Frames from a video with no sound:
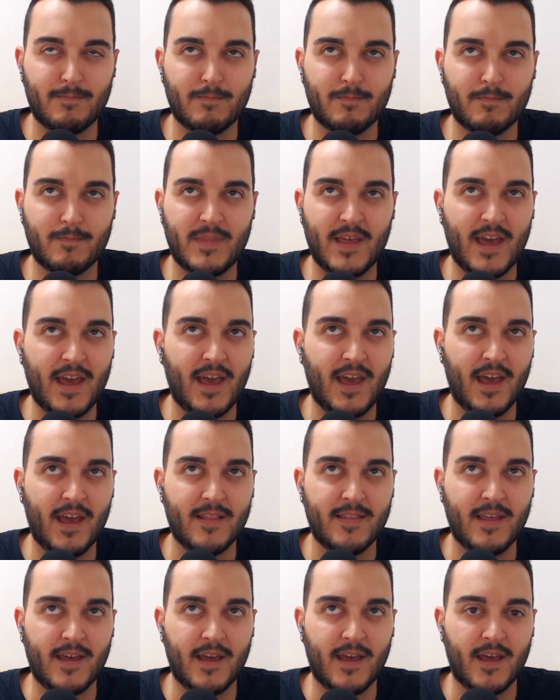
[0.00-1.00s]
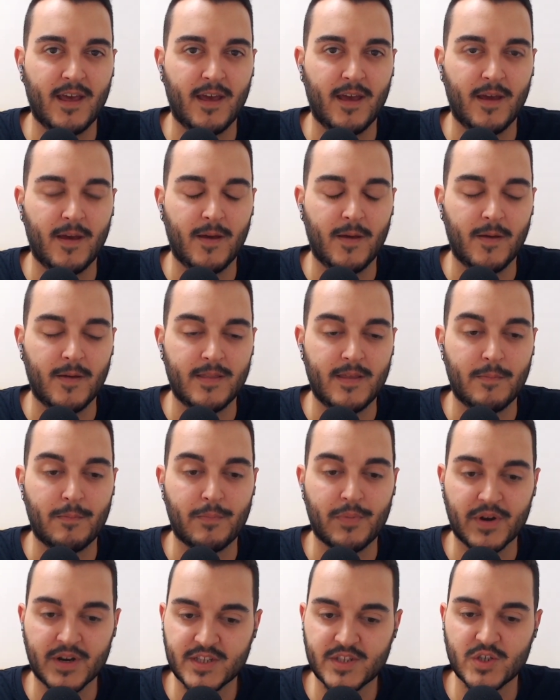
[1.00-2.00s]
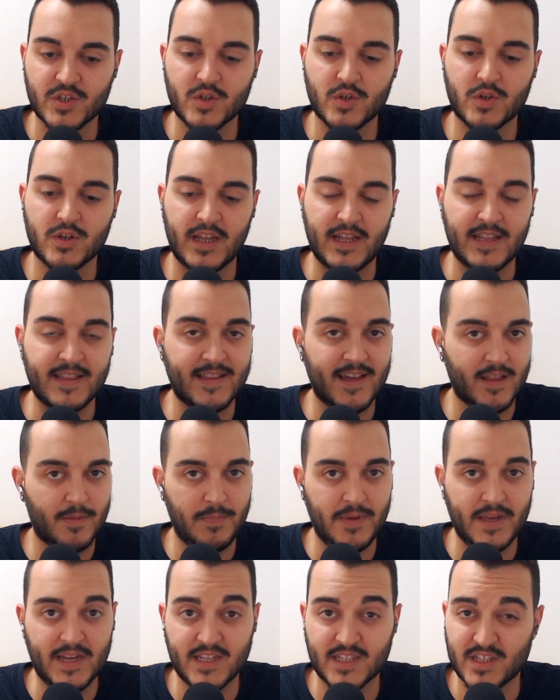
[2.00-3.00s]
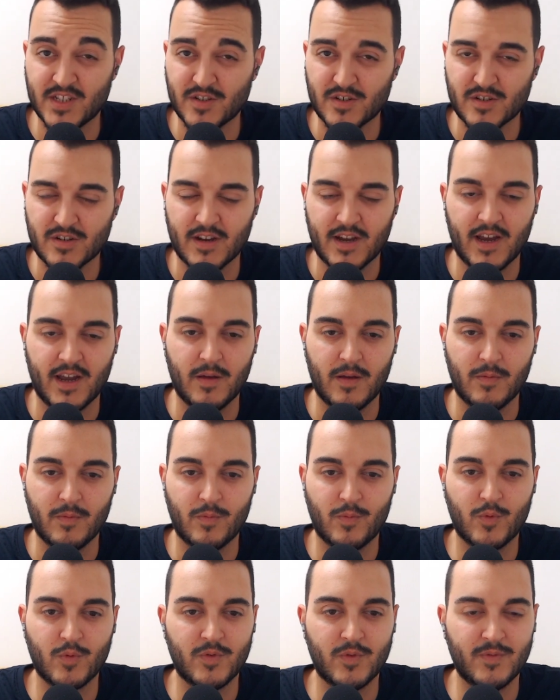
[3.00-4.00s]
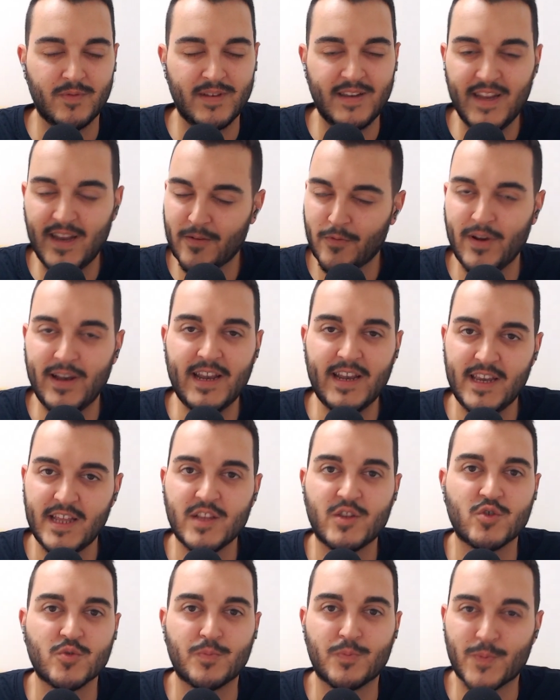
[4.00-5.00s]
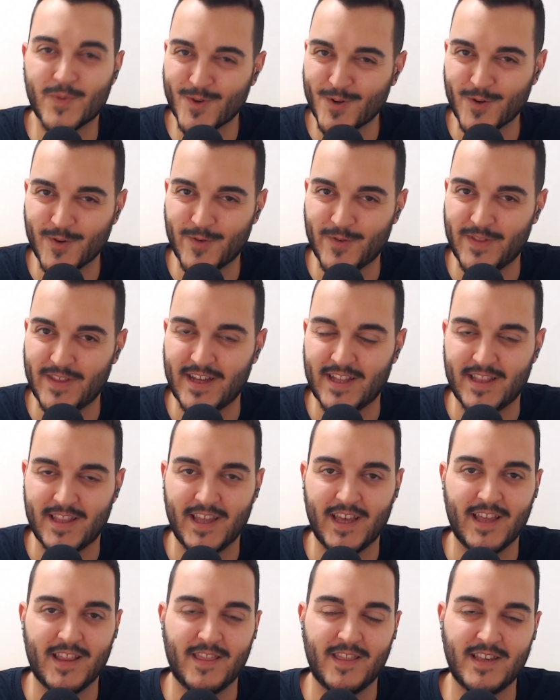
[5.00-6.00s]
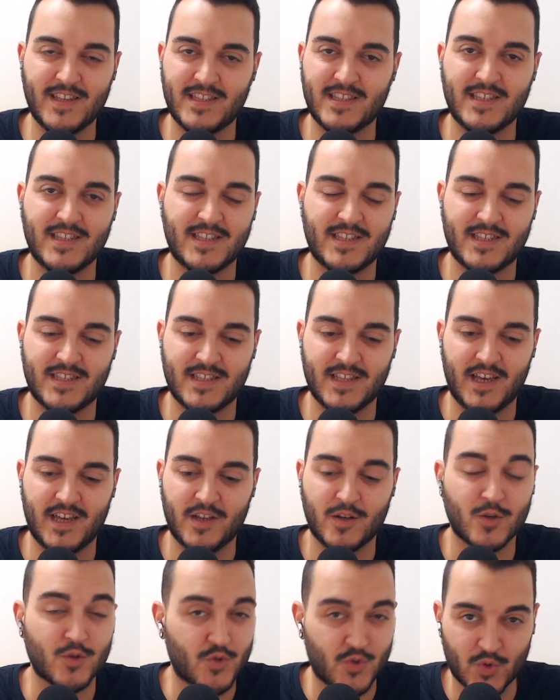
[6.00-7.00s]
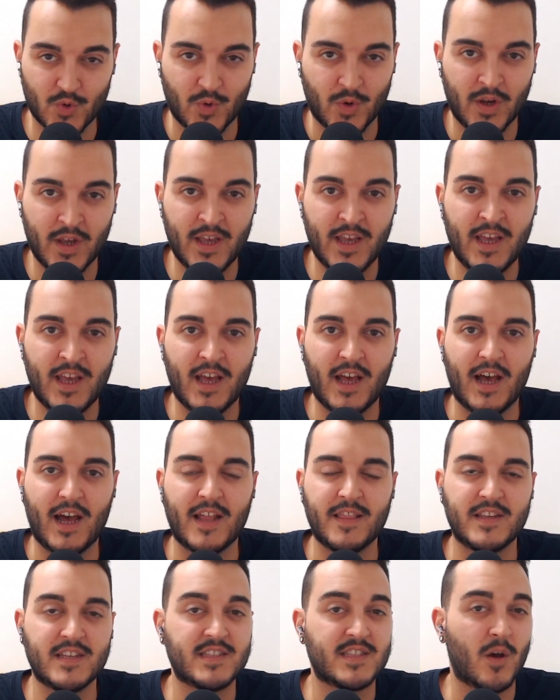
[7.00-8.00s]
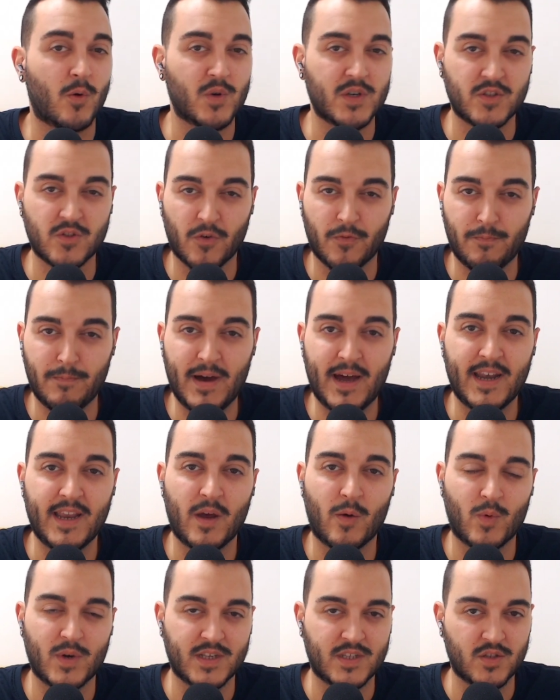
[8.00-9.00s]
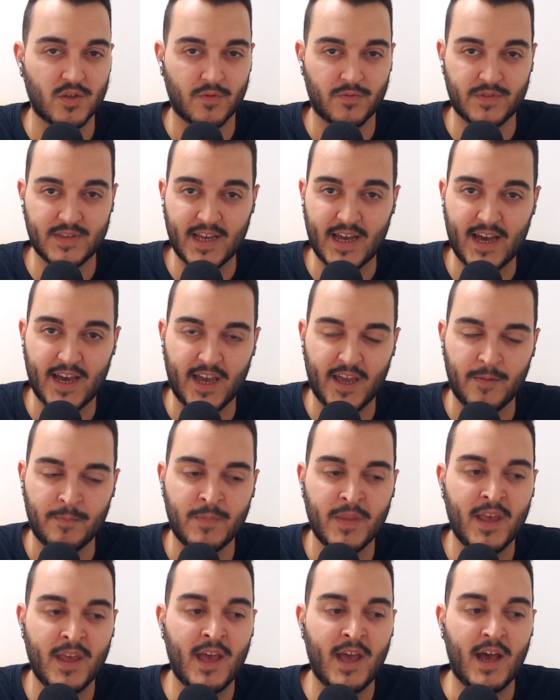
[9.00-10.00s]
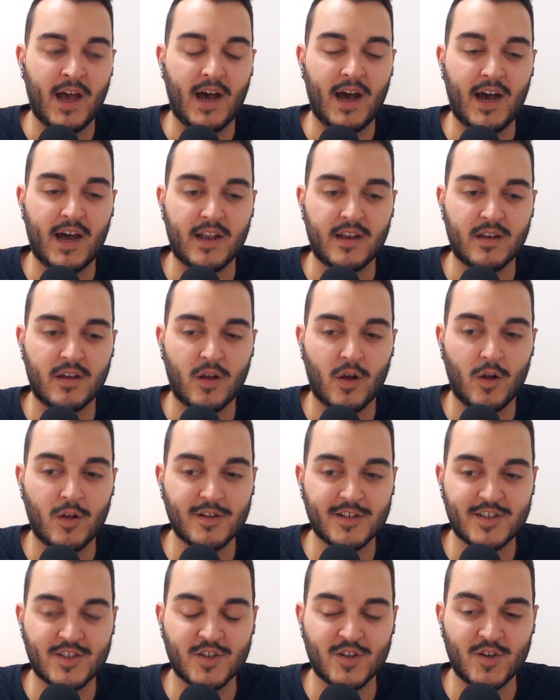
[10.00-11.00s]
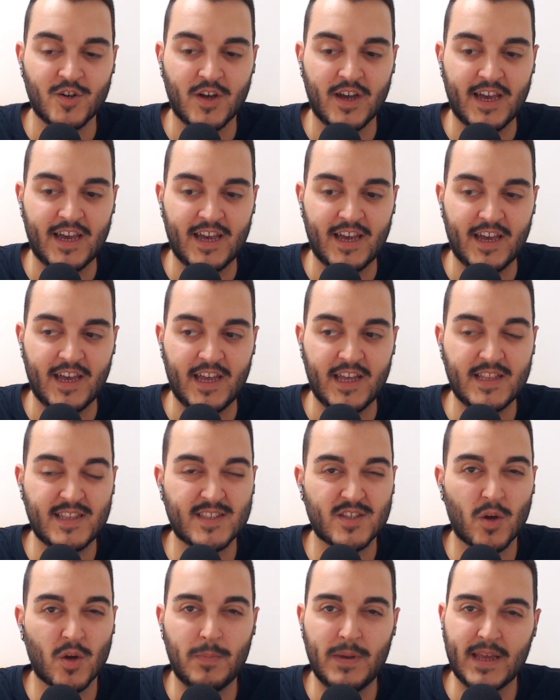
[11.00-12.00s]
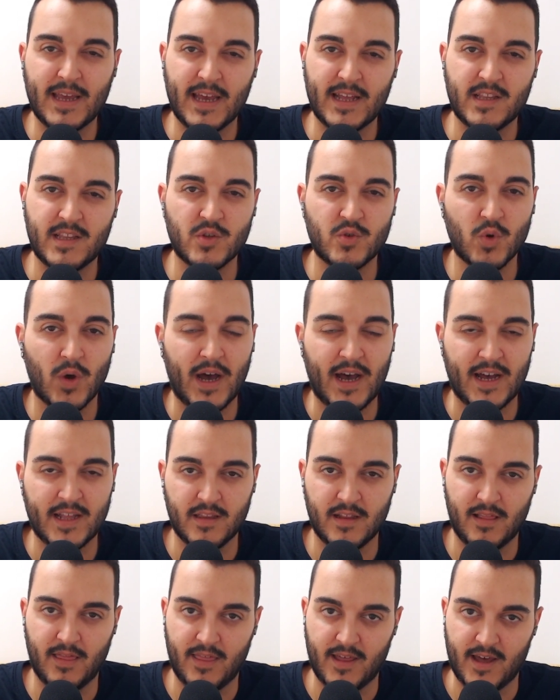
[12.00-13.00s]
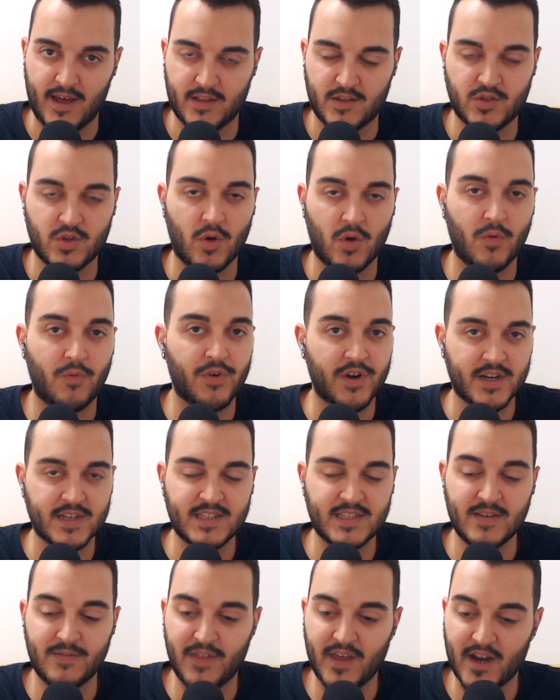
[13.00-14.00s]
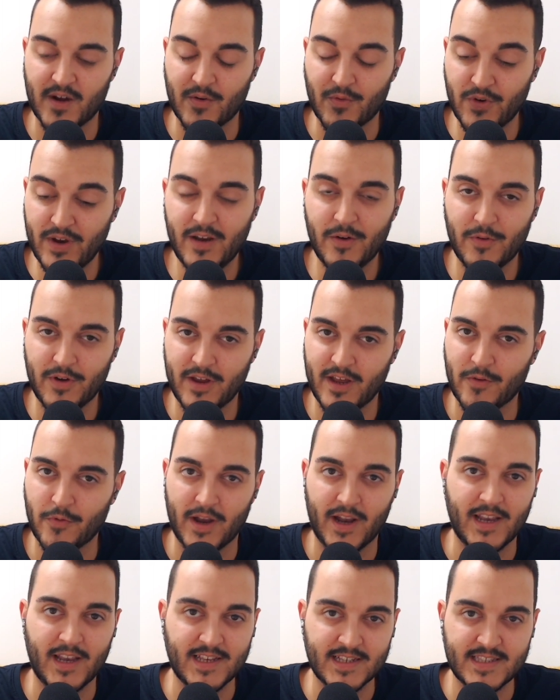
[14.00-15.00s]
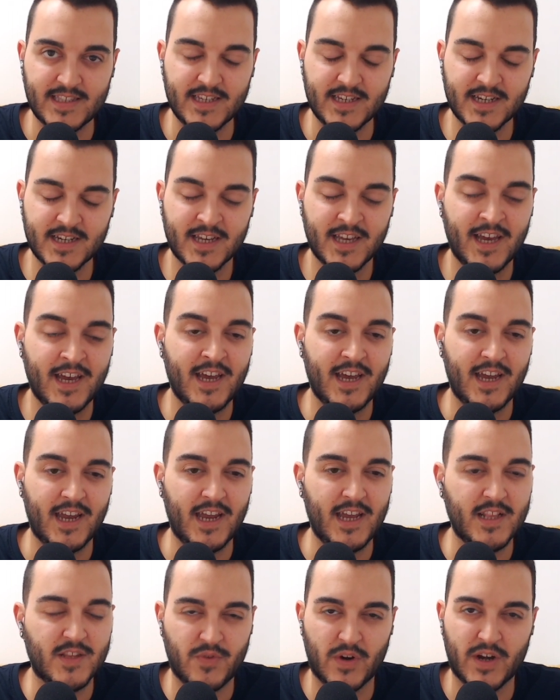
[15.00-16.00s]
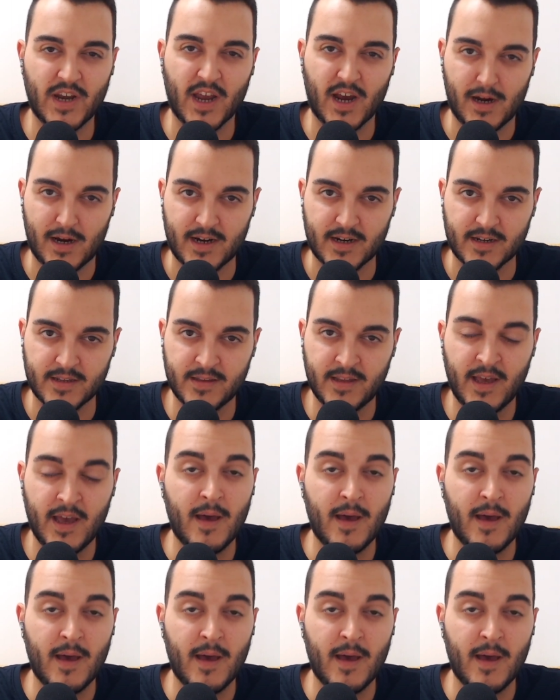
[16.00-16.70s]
the person in that picture would really need to prove that this is not true, and this is a waste of money, a waste of time, and also it's complicated to handle that. So first, if they are really, really realistic, it's very hard.